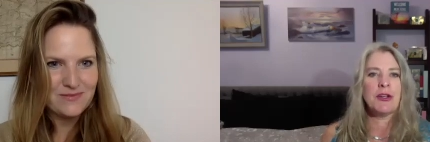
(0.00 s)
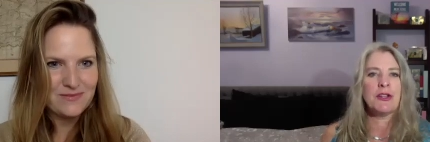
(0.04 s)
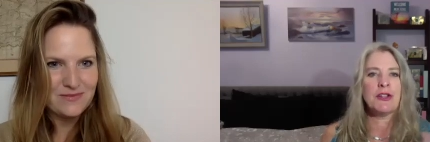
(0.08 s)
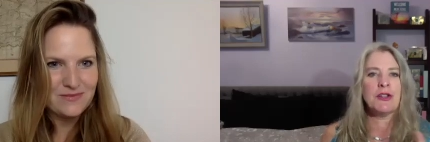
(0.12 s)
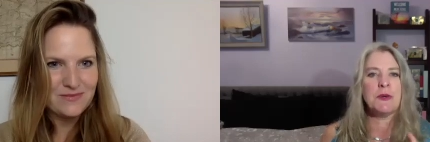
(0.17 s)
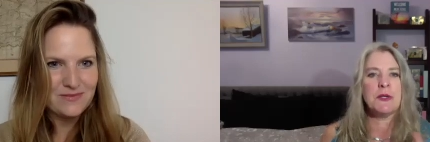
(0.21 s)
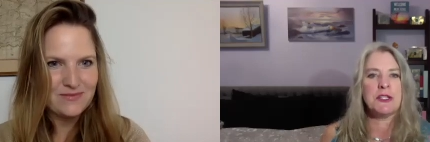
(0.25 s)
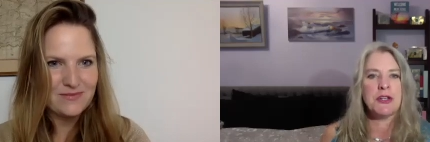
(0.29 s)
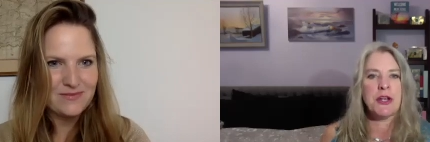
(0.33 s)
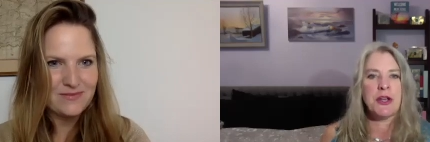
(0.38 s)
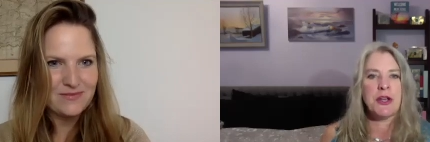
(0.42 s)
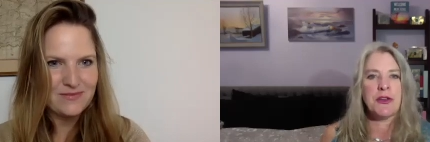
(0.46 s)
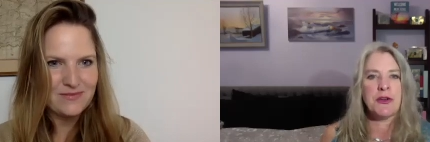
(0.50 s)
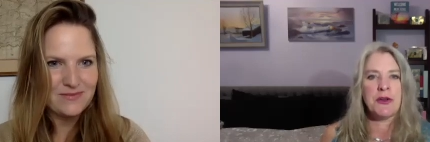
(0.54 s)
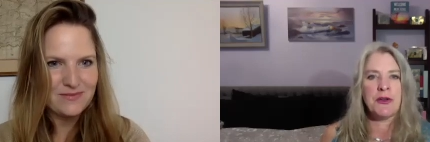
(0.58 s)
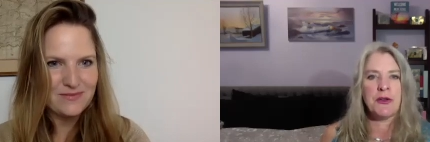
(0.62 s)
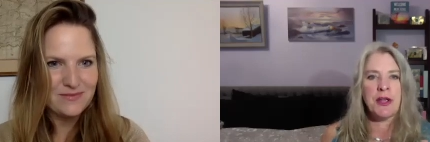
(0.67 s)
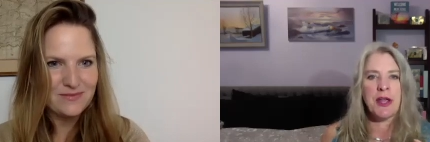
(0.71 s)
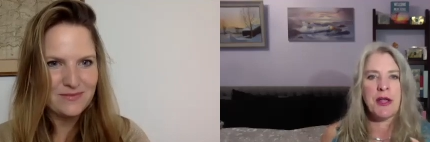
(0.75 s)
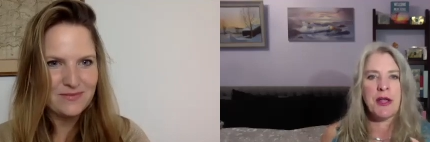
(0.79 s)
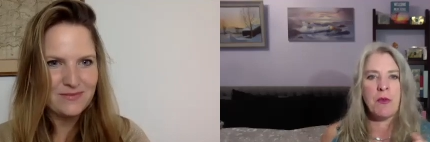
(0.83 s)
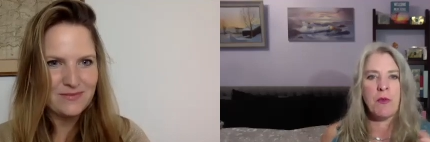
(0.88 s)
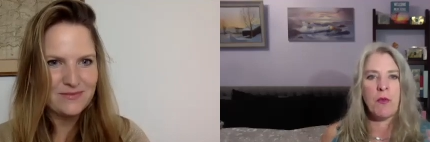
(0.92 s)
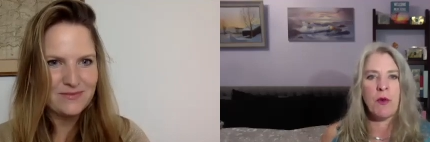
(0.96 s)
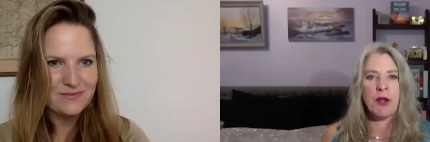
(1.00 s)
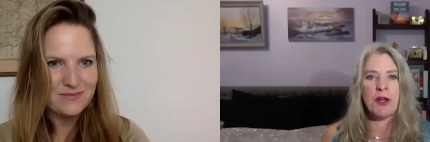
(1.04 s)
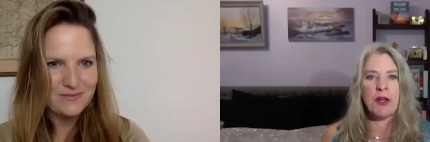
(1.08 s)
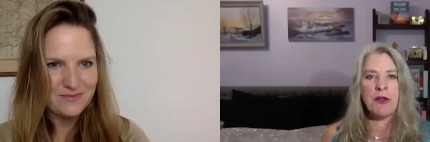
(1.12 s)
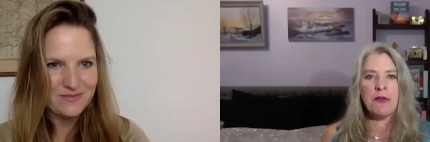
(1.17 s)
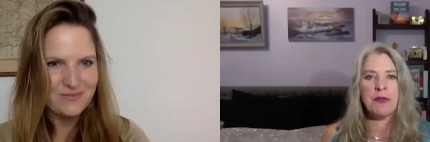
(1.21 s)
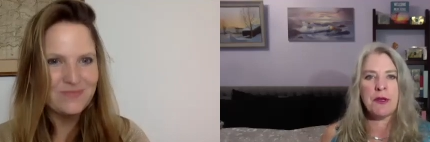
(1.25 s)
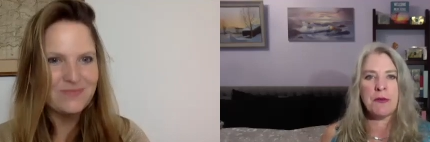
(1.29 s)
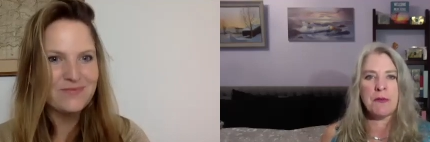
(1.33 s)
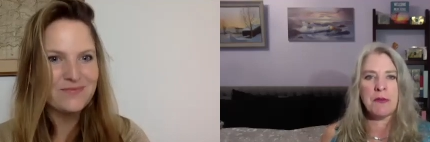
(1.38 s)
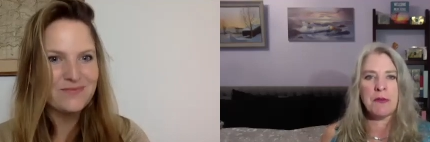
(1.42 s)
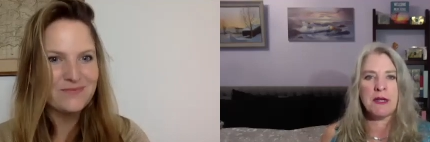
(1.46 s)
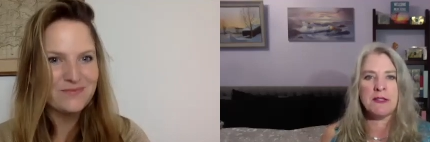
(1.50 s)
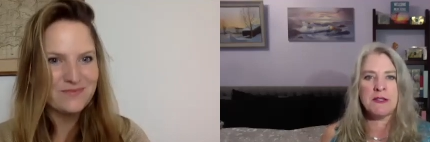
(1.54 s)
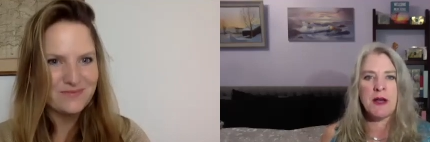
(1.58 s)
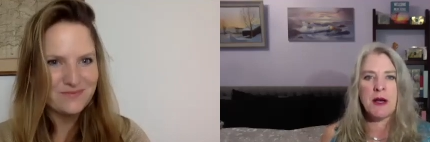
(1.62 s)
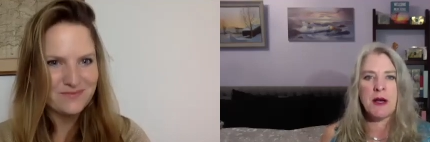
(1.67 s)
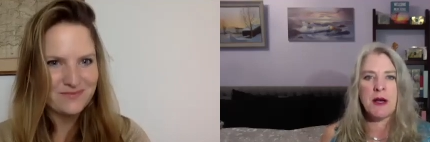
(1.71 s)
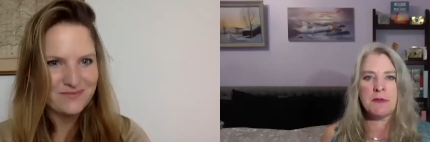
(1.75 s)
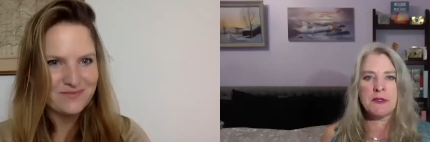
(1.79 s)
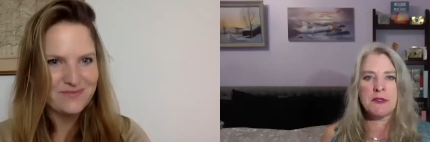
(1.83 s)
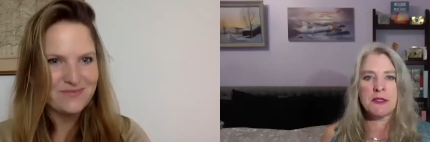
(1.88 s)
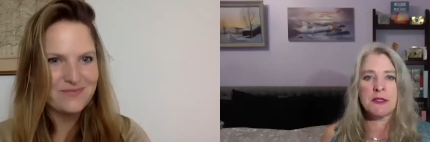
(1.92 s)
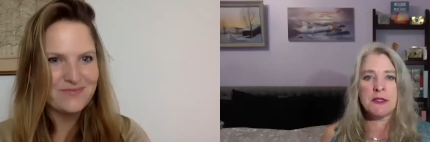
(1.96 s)
Speaker 1: to each other. Okay, what do you think my
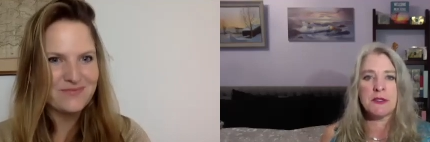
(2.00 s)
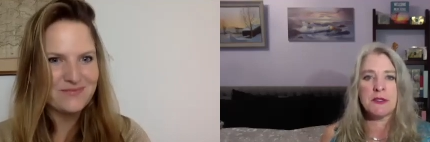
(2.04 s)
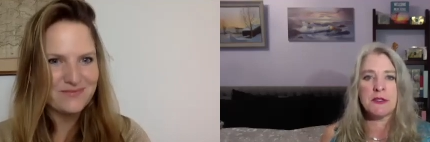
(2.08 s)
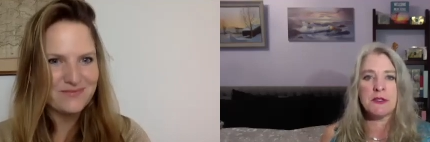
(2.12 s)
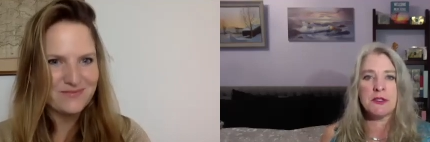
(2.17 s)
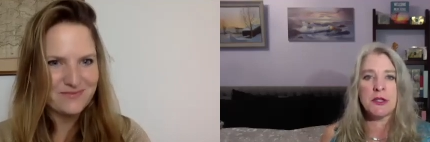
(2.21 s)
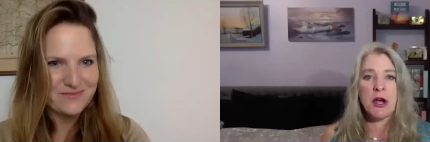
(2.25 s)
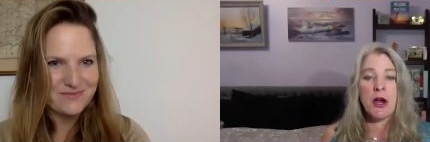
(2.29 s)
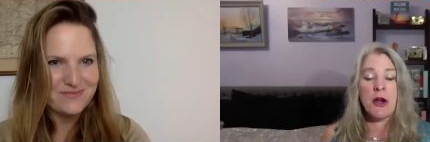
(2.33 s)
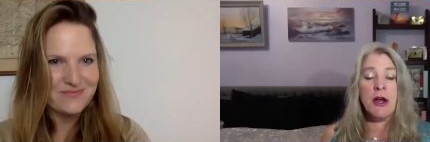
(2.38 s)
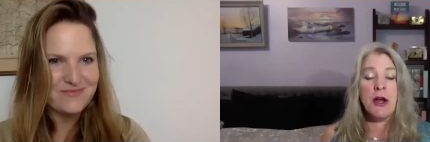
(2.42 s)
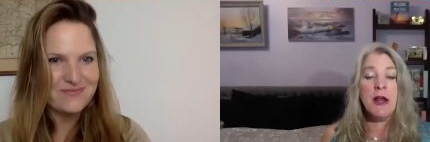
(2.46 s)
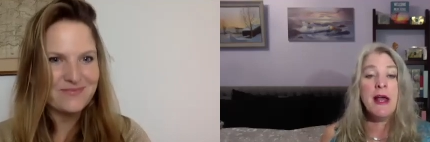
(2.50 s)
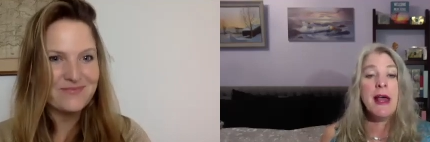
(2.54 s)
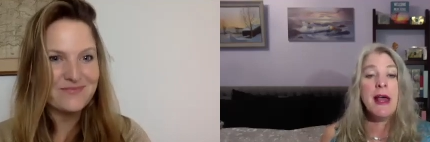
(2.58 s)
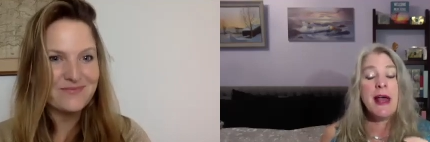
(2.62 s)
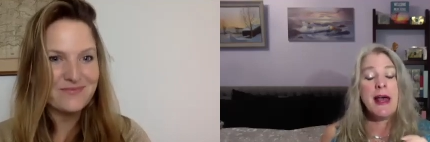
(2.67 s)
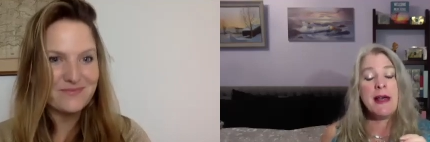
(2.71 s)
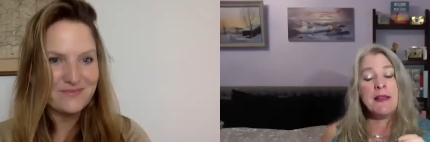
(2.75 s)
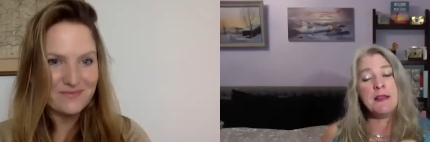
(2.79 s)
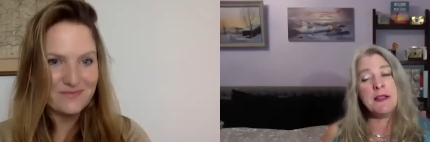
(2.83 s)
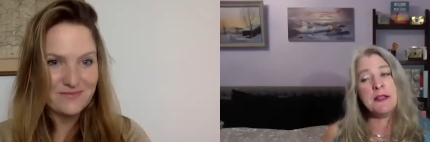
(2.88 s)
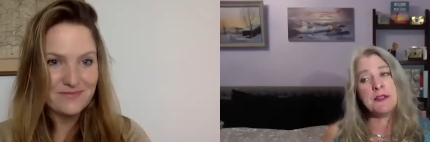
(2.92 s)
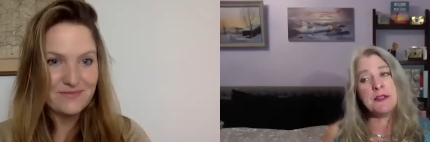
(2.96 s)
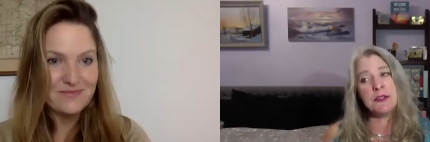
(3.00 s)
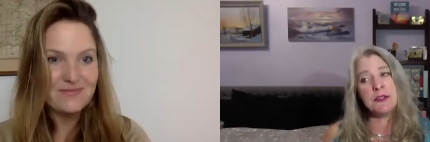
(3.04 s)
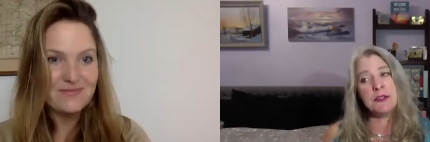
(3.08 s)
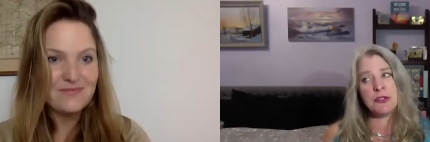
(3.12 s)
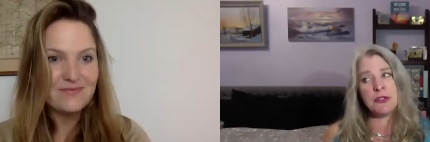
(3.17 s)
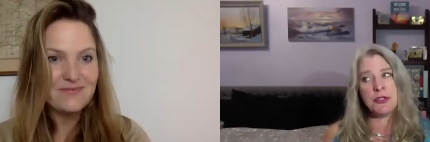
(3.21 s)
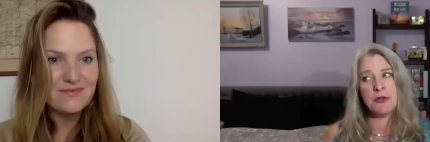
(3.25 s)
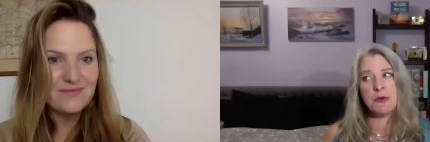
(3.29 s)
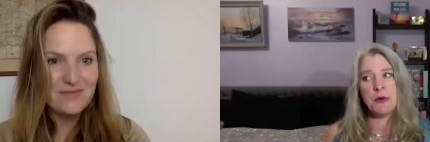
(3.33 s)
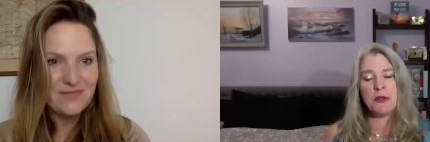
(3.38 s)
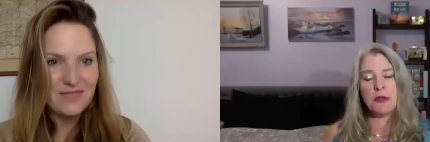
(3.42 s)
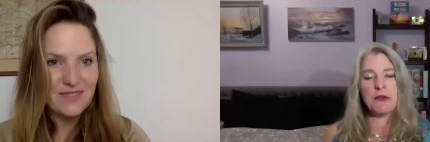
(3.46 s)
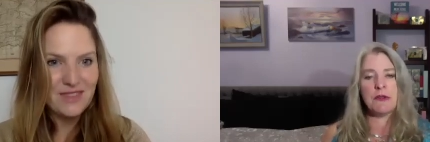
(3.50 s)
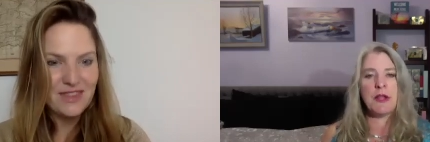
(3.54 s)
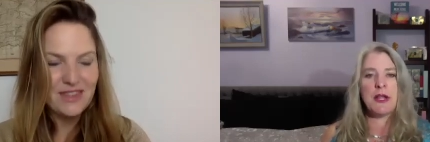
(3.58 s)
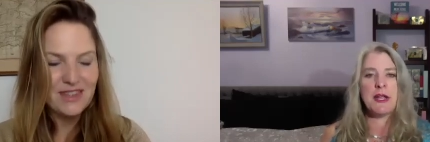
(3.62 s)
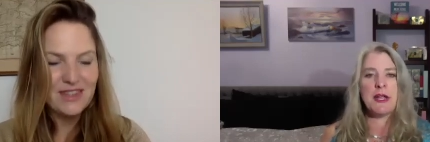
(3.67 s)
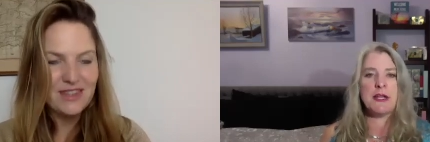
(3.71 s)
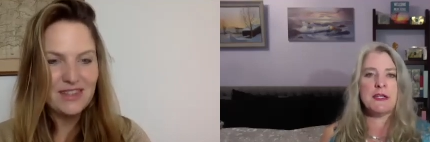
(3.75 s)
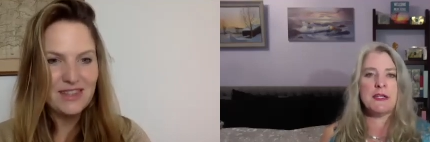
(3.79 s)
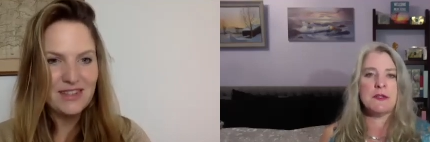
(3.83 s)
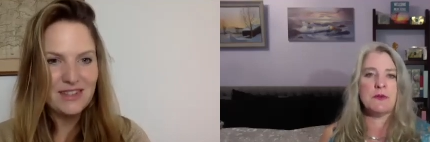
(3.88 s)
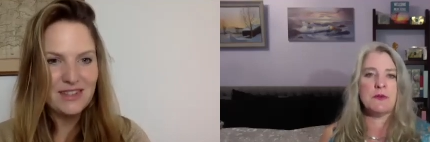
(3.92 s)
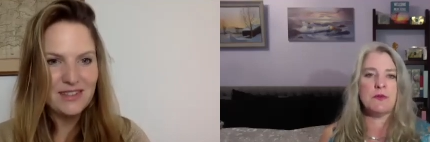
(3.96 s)
top skills are? And these are two other
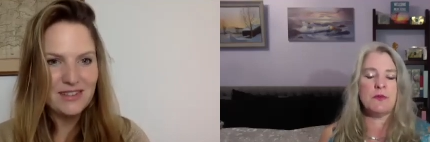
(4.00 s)
ladies.